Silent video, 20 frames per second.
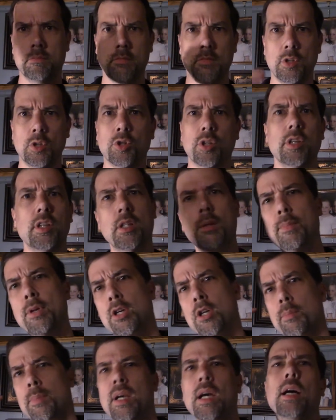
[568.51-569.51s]
If you're looking in the
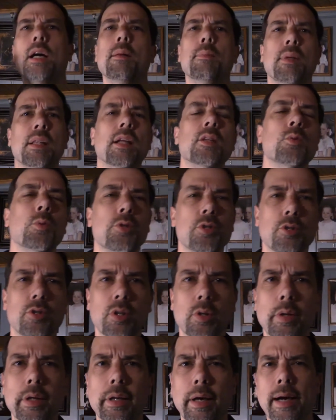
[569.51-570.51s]
mirror behind me, that's what you're
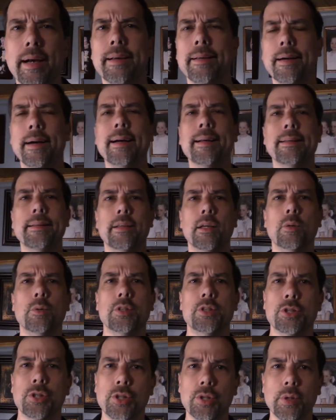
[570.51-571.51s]
doing. I, I can tell
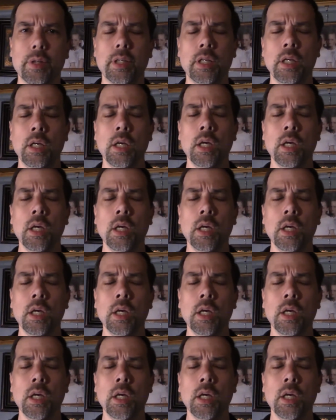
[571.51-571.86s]
what you're doing.